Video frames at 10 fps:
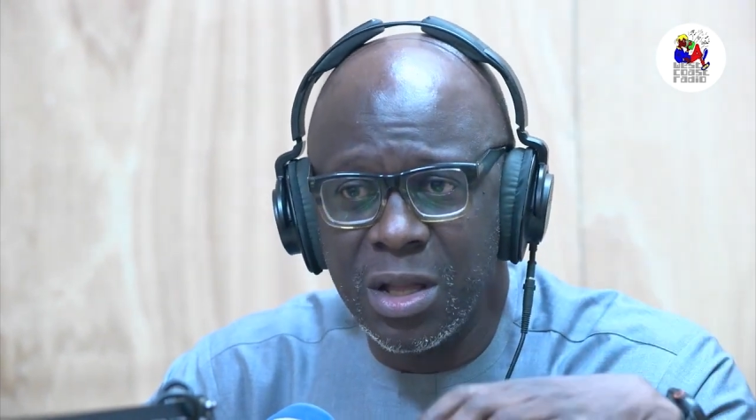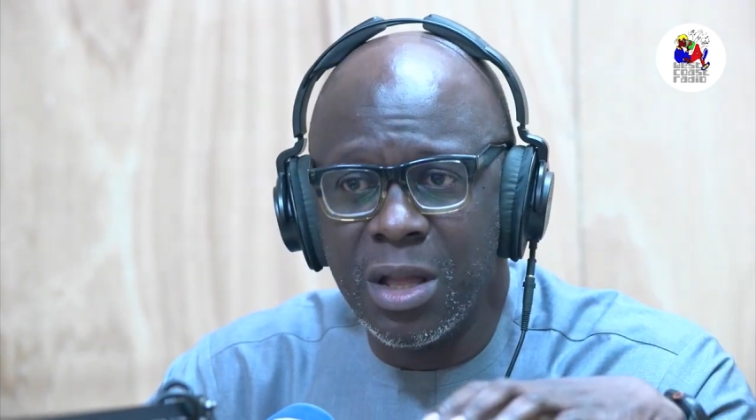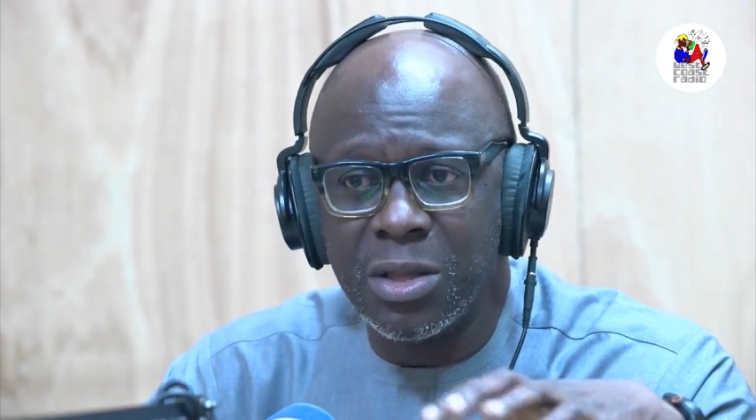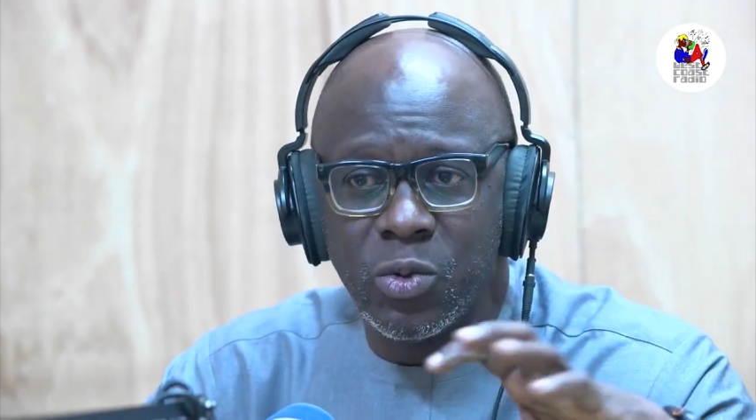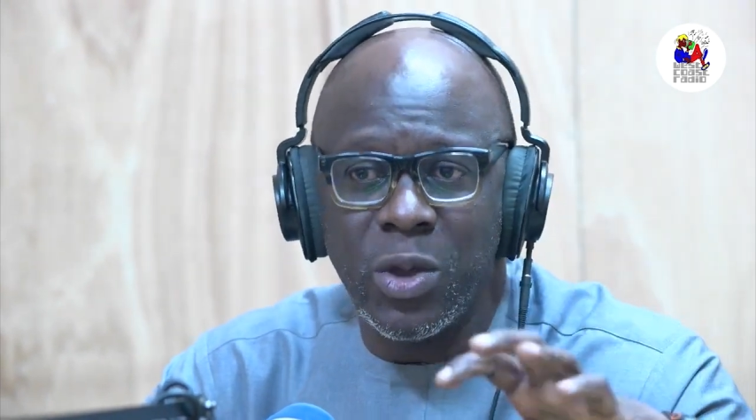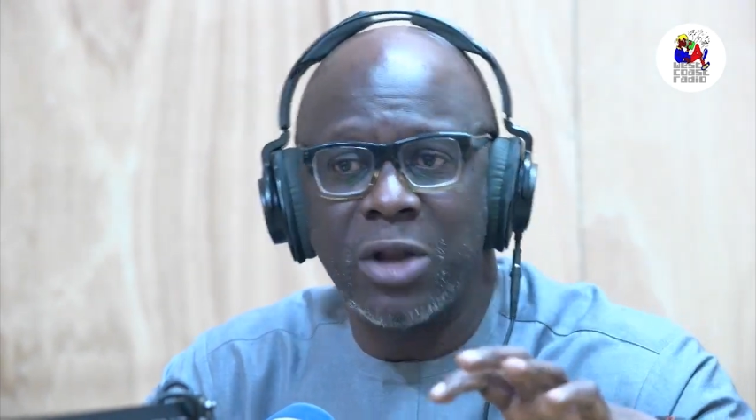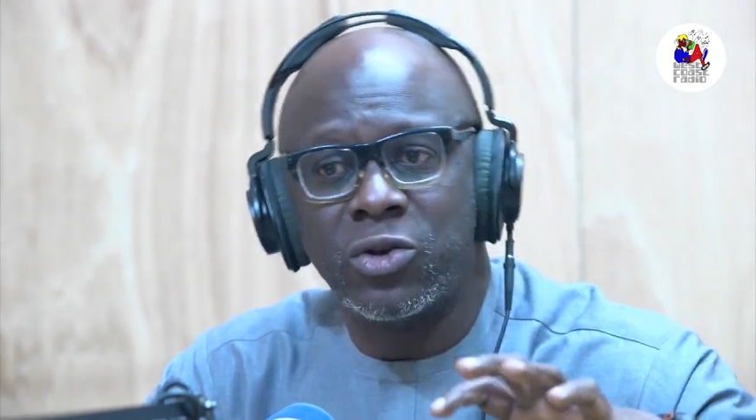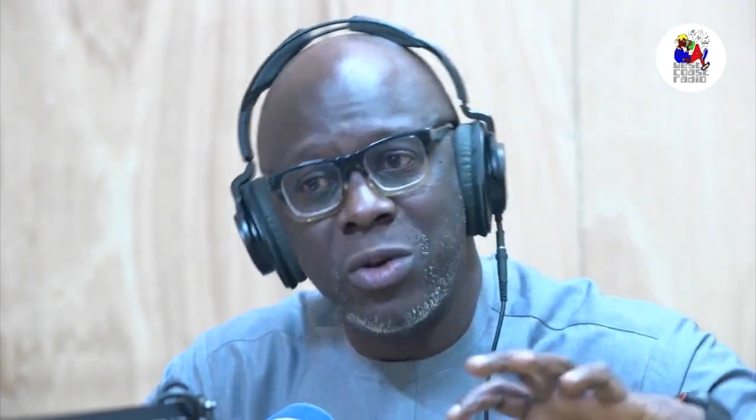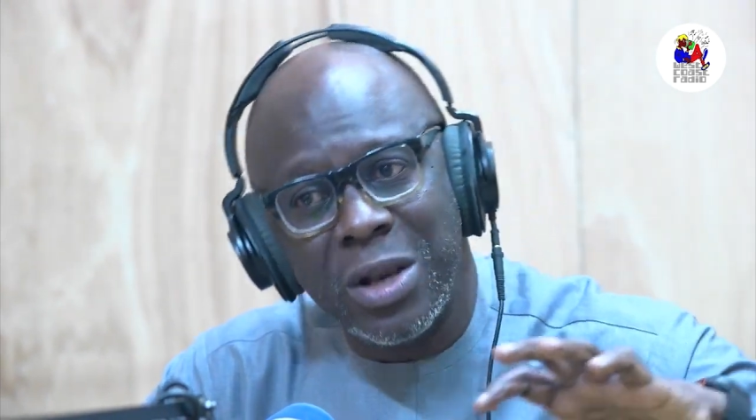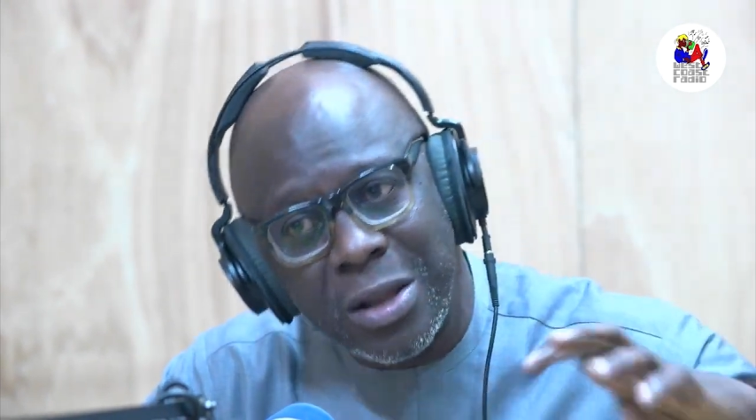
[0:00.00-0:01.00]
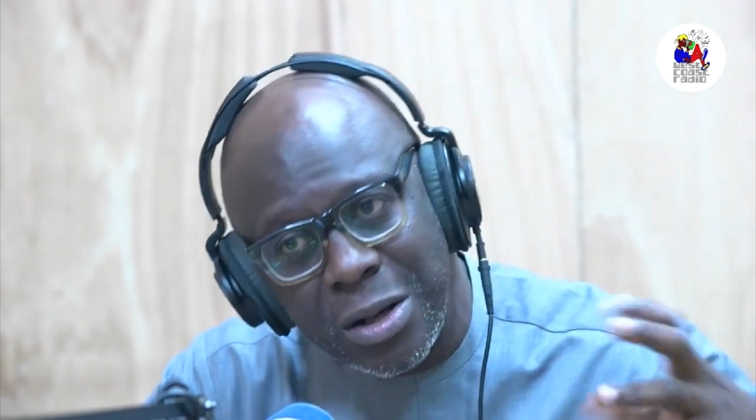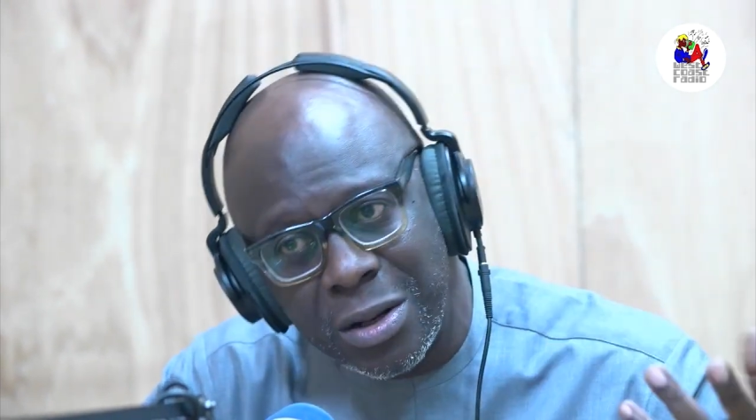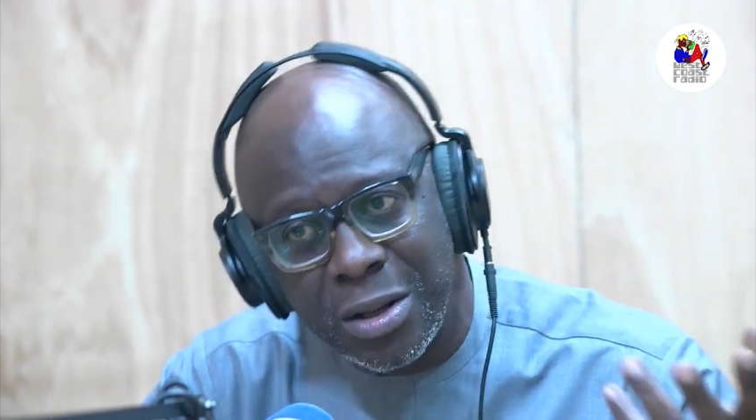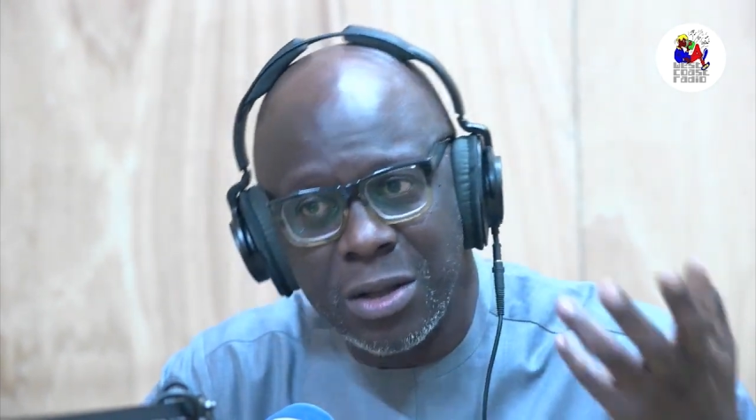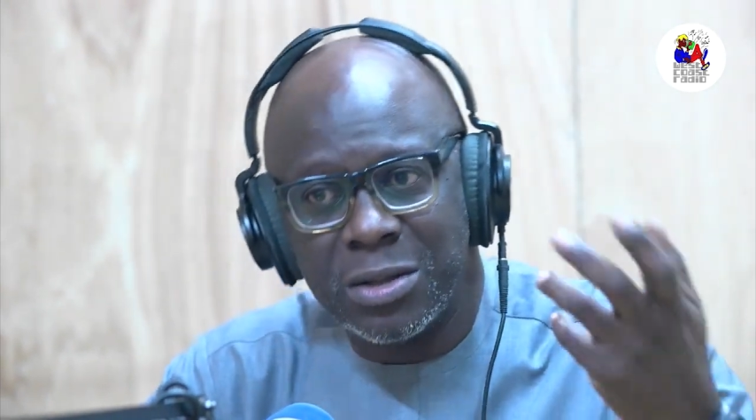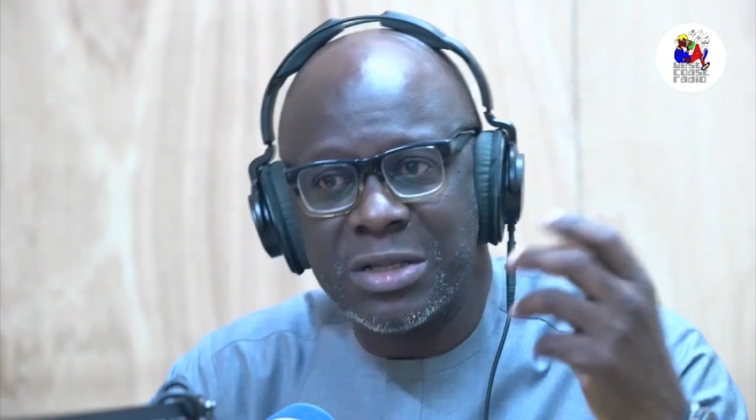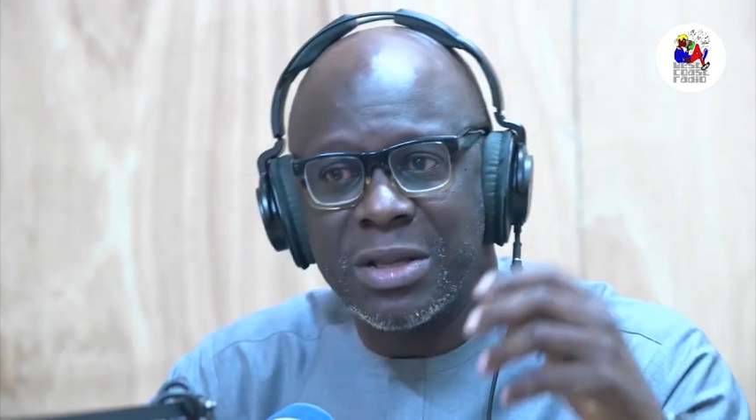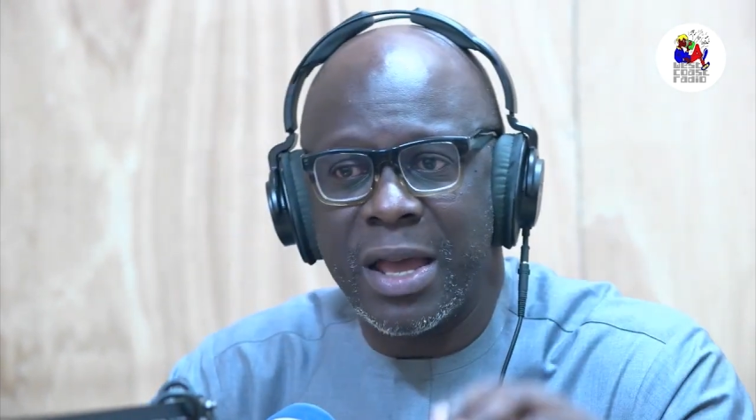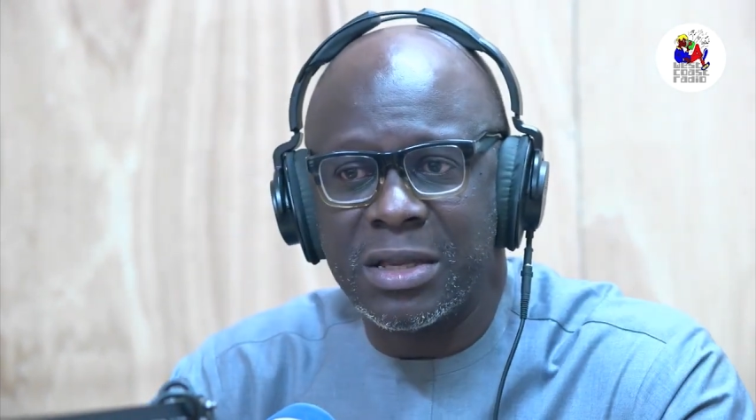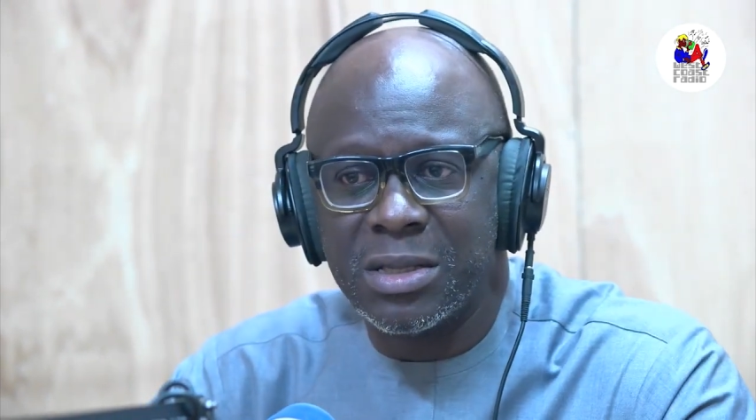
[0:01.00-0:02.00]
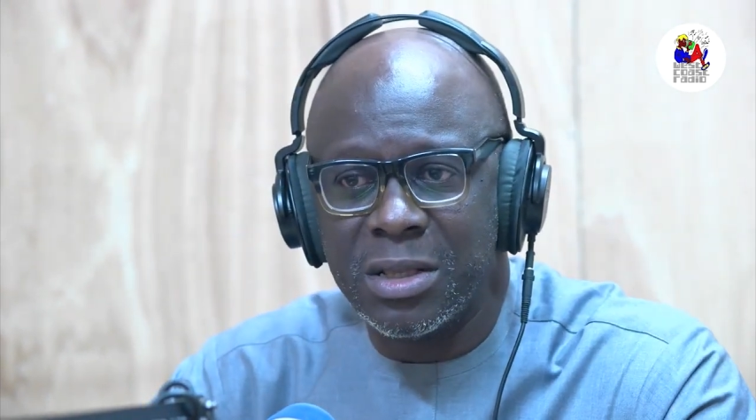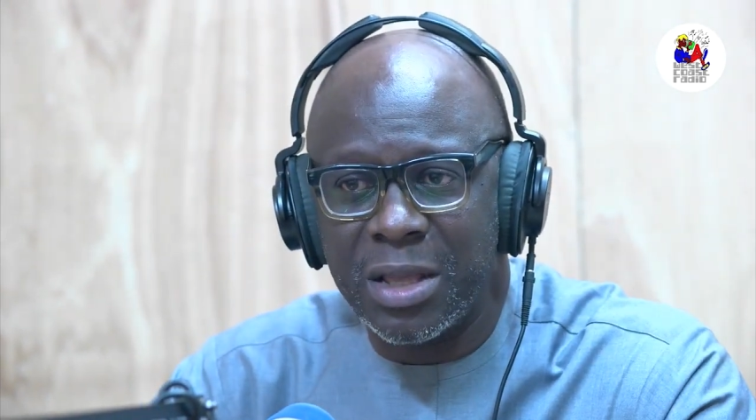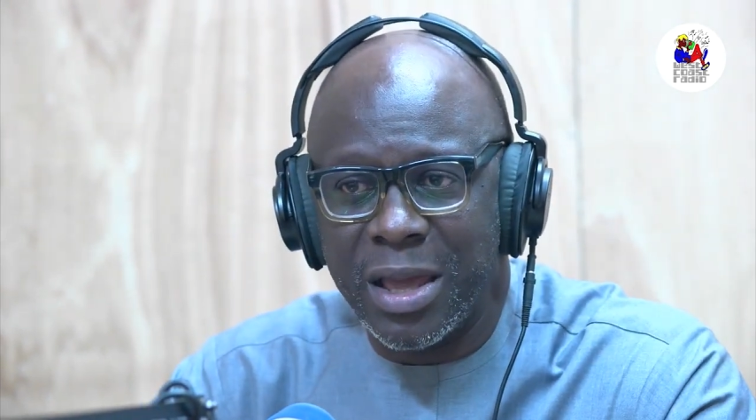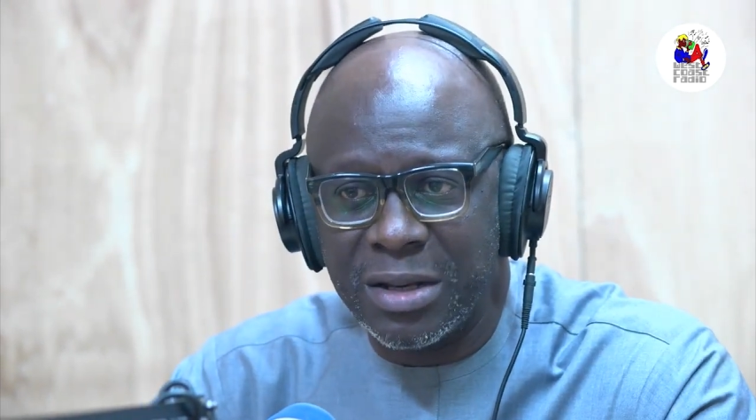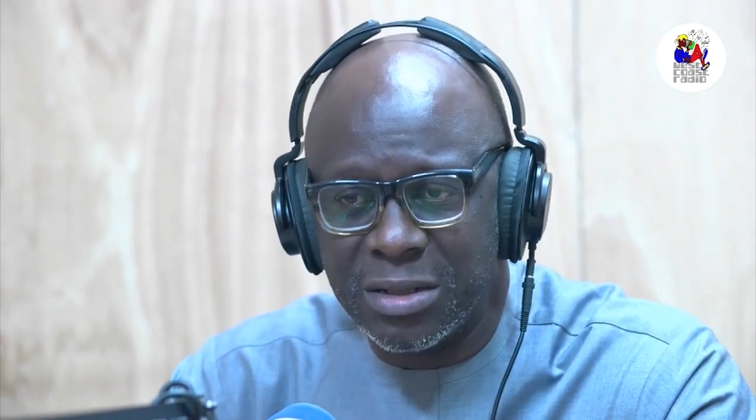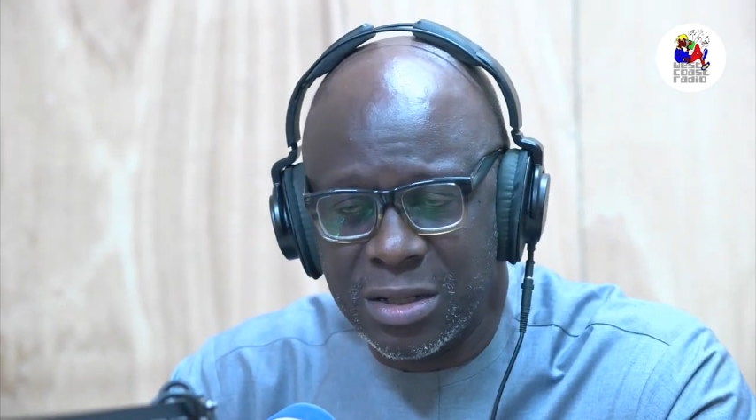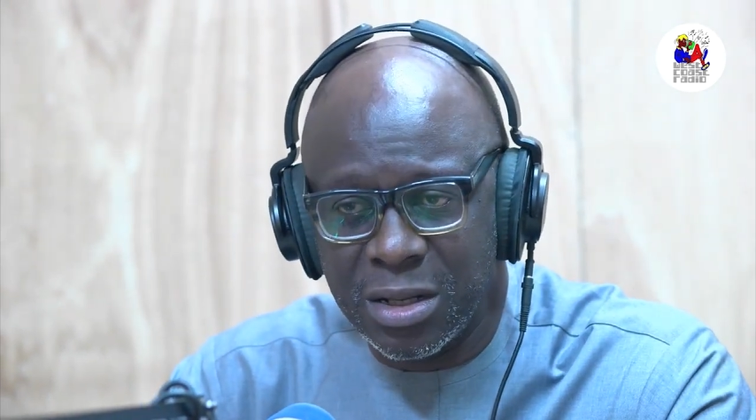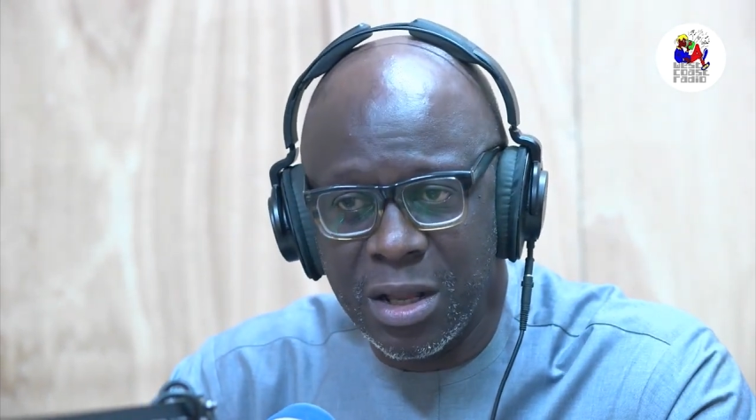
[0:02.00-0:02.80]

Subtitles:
So we had to really disguise their identity.